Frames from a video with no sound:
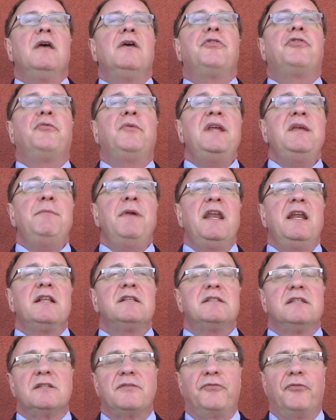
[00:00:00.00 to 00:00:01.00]
3
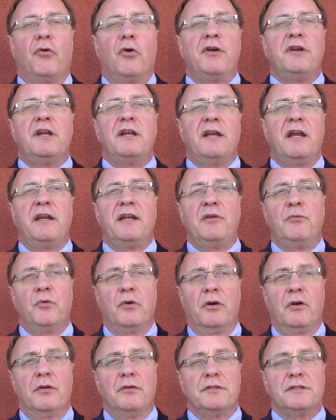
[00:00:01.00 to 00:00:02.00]
minutes is 480
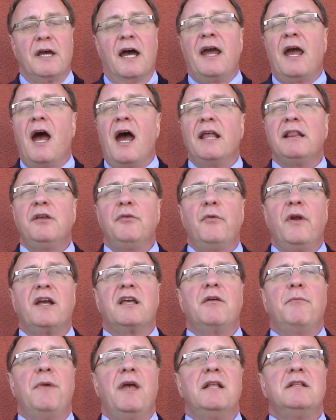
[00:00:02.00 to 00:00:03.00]
words. I highly
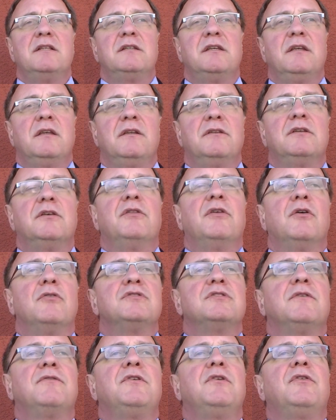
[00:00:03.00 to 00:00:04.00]
recommend to
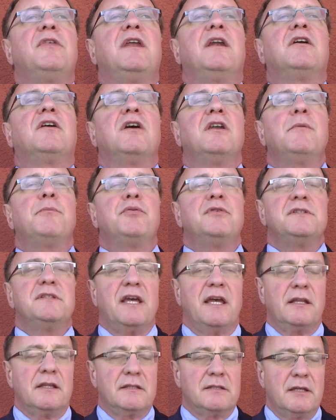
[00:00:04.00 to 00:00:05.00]
those of you that are going to
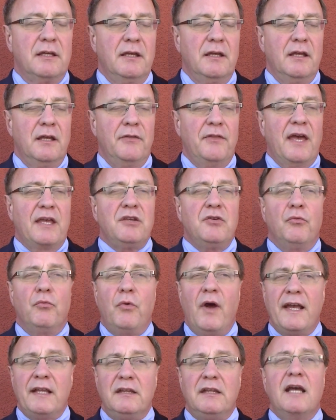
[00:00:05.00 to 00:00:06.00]
present that you
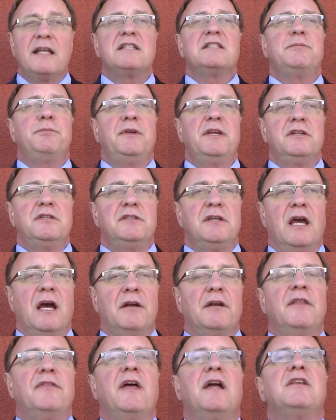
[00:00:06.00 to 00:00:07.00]
write that speech
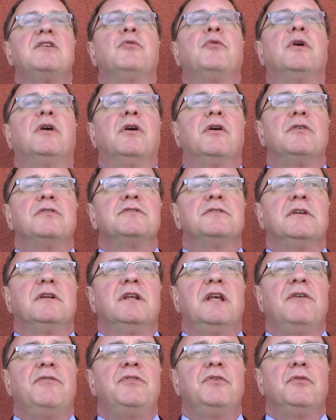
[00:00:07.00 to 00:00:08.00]
out and that you rehearse it.
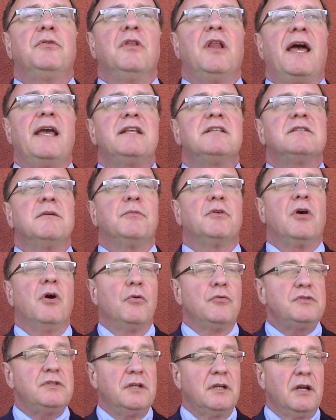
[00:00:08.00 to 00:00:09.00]
If you'd like some
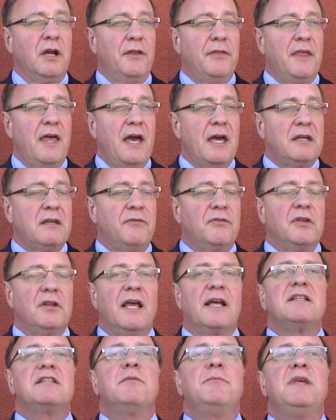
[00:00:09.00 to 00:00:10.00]
coaching on that, if you'd
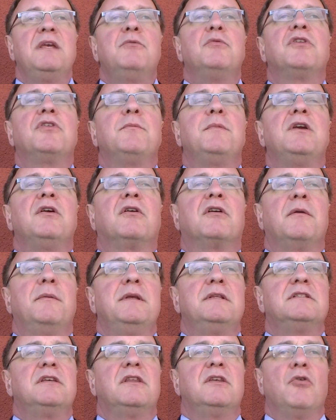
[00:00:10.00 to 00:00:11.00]
like to meet with me or come
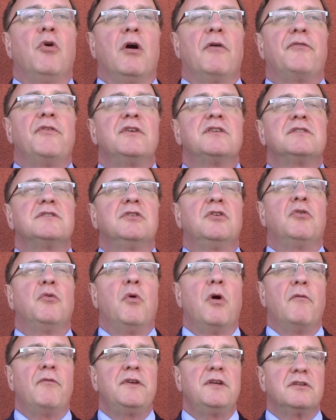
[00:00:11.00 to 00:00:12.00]
into the office to
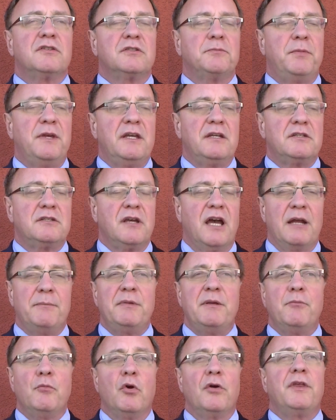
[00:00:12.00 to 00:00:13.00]
go over your speech, I'd
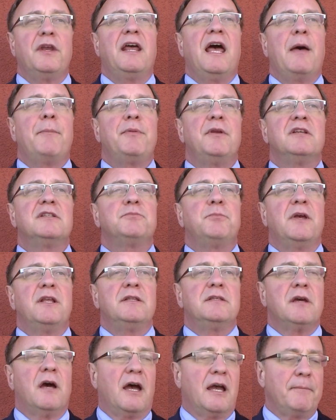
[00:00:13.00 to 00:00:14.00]
be more than happy to
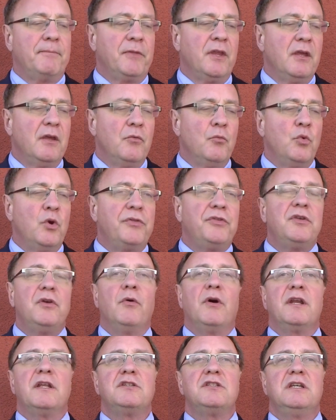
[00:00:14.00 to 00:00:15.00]
spend time with
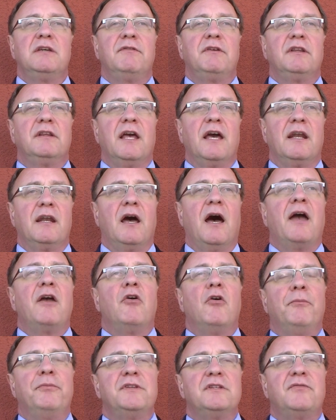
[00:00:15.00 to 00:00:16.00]
you on achieving that. I
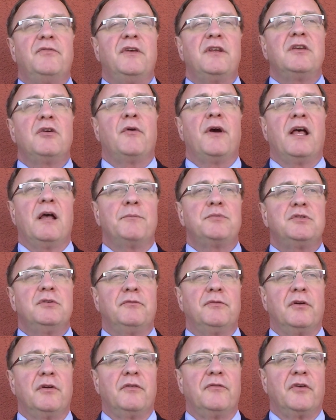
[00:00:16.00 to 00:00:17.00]
hope this video helps you
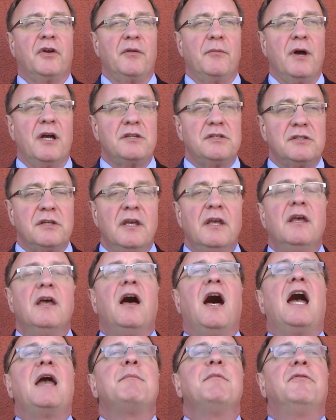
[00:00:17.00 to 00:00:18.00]
very, very much.
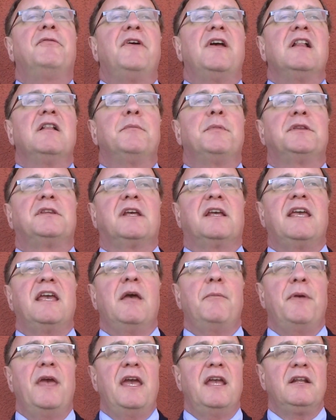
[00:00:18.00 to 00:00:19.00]
I'm available at the
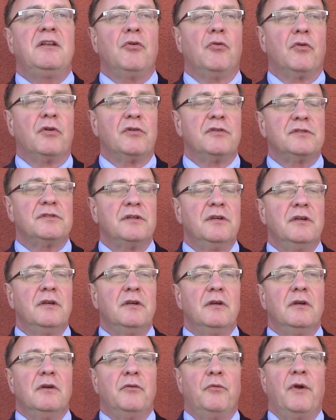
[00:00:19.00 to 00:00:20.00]
camp headquarters
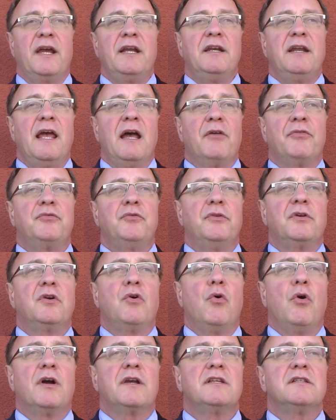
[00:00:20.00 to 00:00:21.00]
right now through the
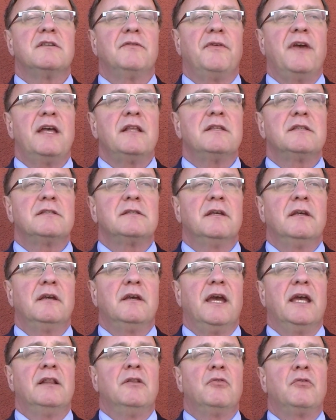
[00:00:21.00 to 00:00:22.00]
Caucus events
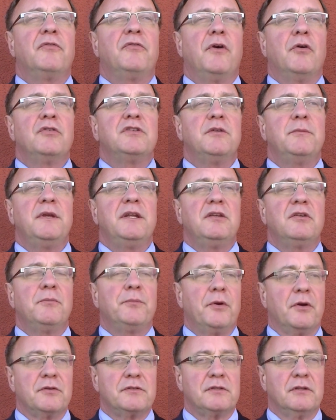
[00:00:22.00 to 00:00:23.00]
and look forward to meeting you
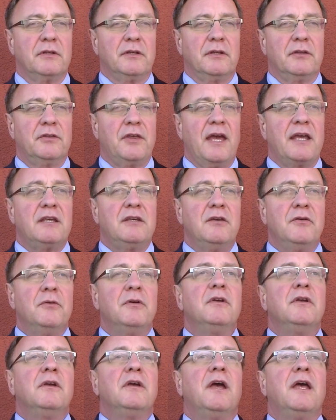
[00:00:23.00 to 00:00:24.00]
personally. Thank you,
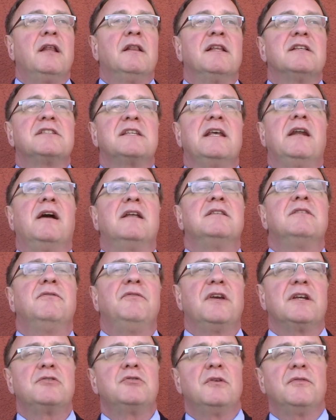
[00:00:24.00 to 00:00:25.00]
and let's get on to
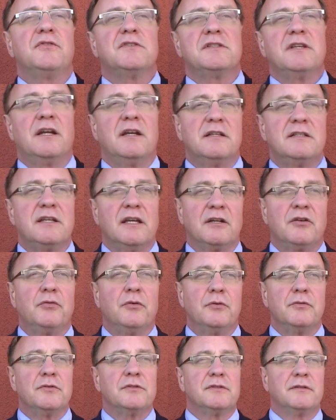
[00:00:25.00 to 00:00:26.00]
victory for Senator Ted
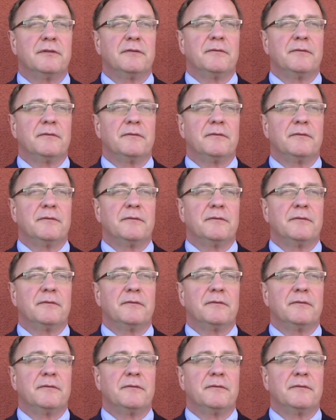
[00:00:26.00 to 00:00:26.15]
Cruz.